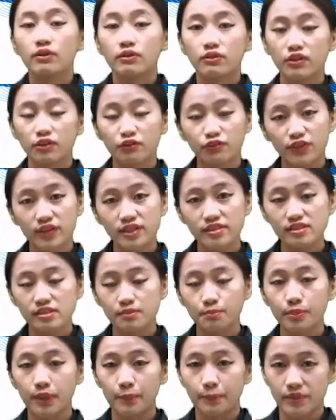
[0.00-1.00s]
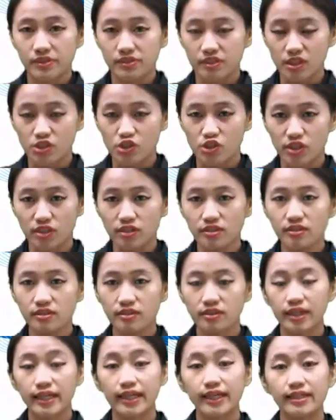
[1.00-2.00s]
The first preposition
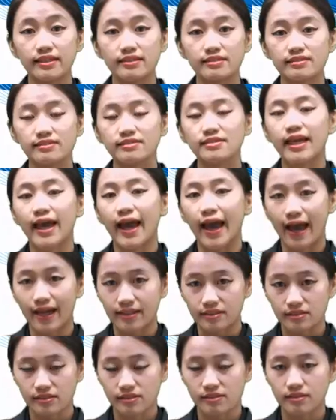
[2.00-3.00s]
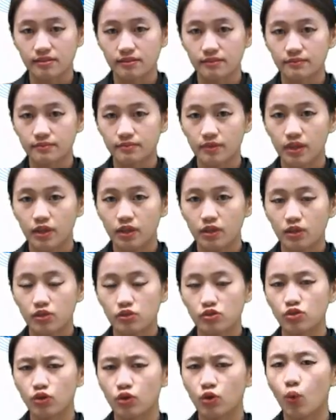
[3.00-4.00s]
is at.
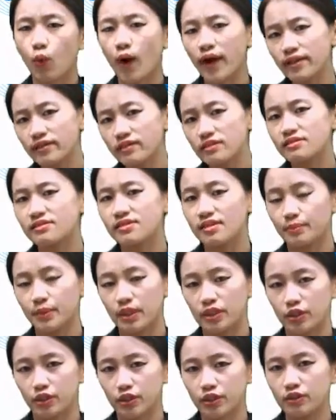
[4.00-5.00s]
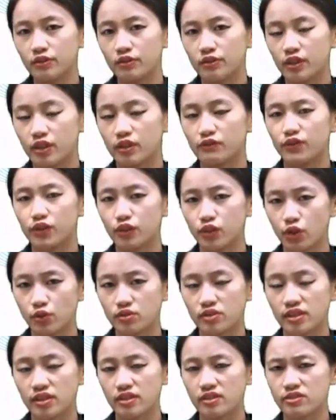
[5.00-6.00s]
So quite similar, if you
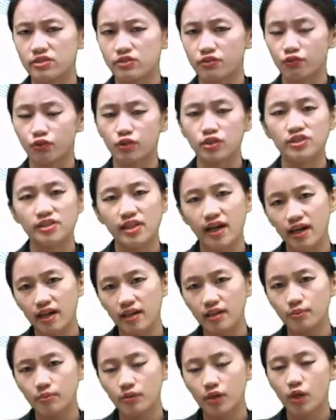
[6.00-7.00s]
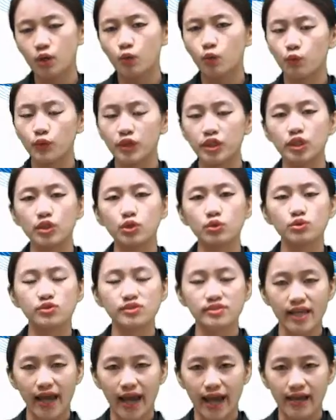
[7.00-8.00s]
notice, for time we
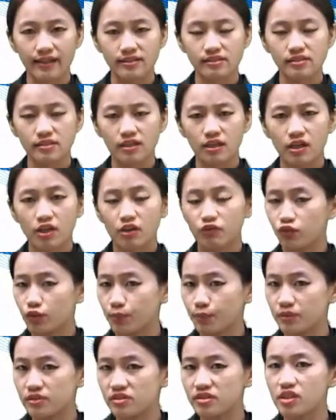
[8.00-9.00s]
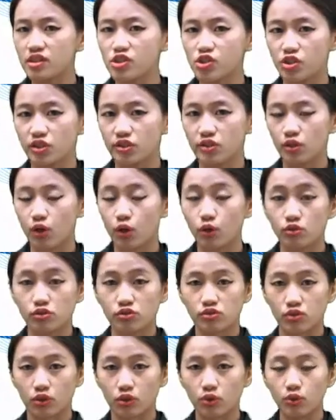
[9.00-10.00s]
use at, for position
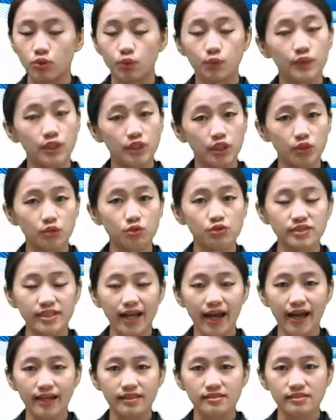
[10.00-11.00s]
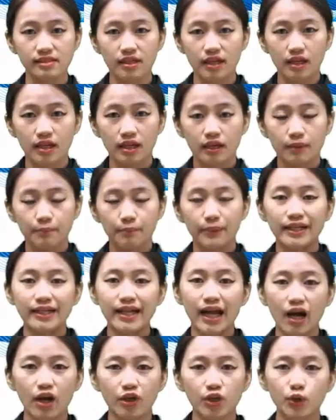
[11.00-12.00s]
also we use at. But
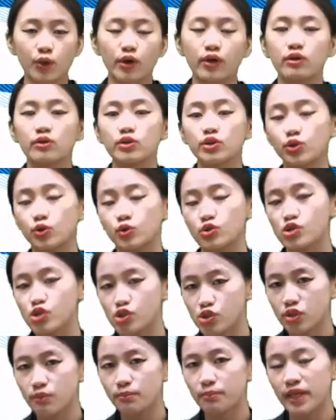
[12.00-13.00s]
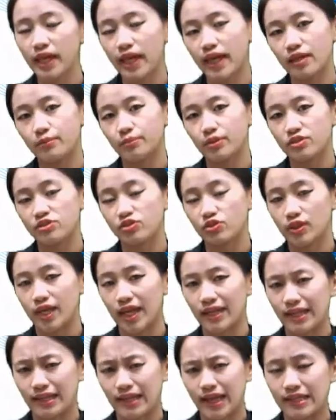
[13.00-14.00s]
now you should be able to
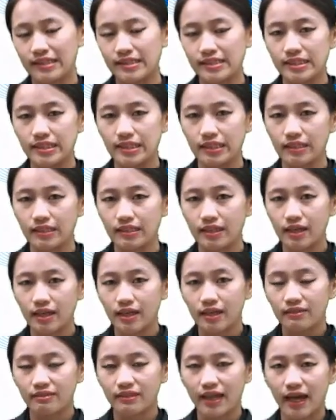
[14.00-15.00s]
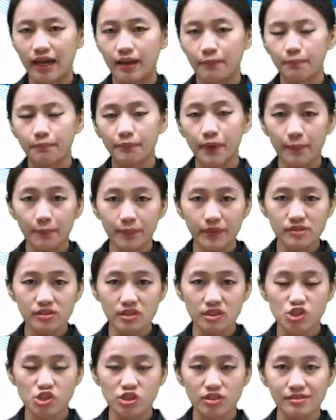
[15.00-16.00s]
get an idea that
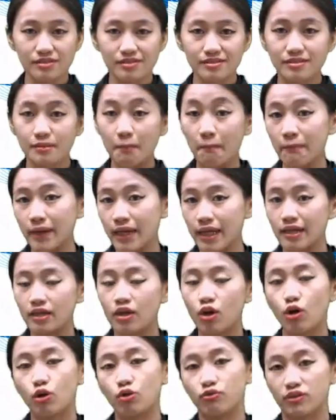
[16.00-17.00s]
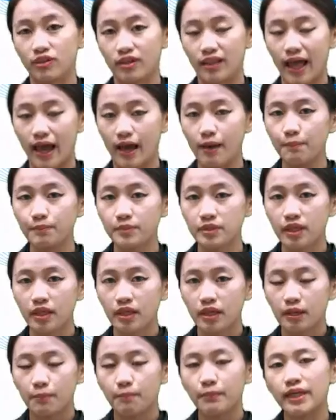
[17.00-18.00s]
prepositions may overlap,
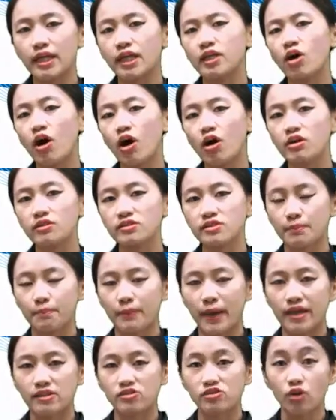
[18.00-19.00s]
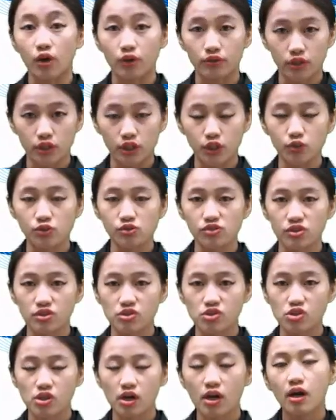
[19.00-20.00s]
but it all depends on the
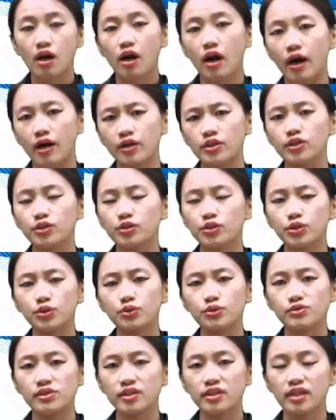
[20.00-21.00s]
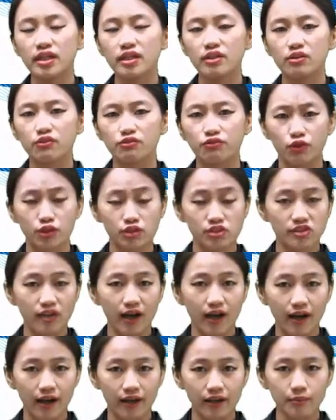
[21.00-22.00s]
usage. Are you using it for
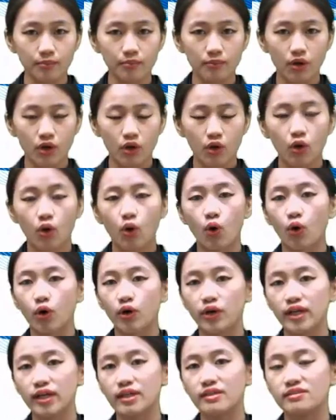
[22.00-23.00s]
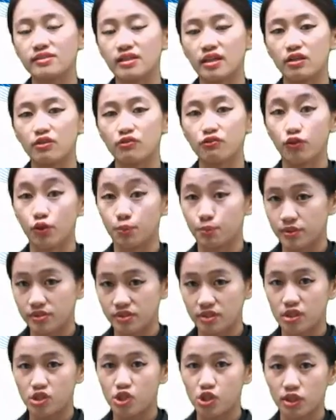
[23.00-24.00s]
time or is it for
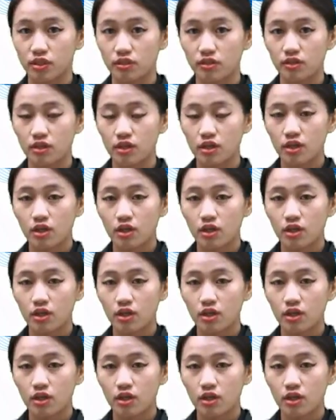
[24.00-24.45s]
position?